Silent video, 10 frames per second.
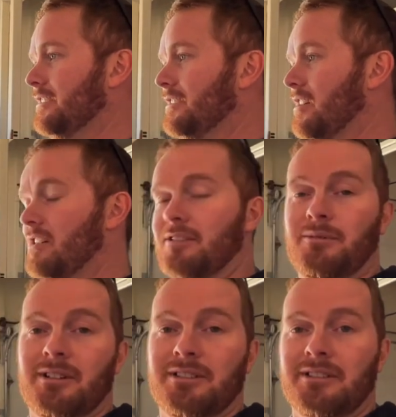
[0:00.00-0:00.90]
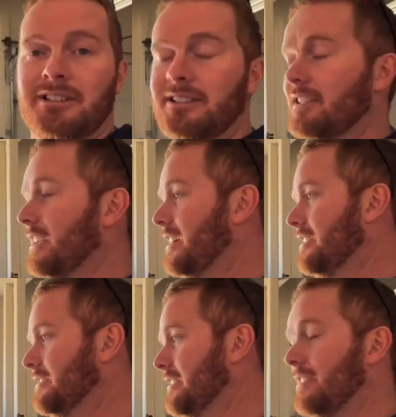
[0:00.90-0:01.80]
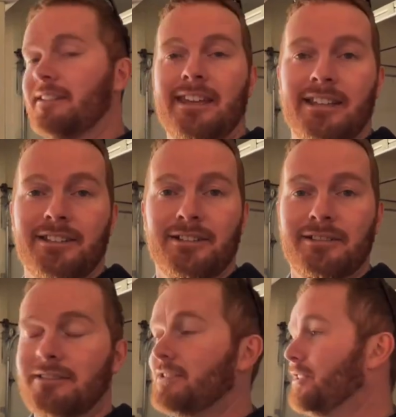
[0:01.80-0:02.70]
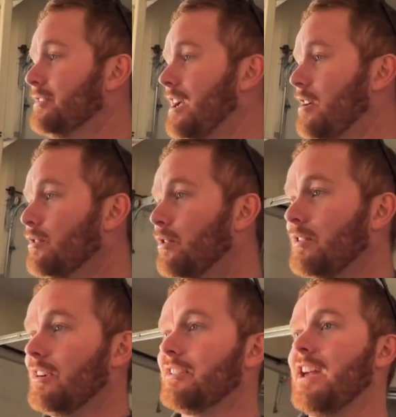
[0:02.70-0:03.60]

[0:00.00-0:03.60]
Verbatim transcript: called and wanted to rent it again, and you know, I can't turn down cold hard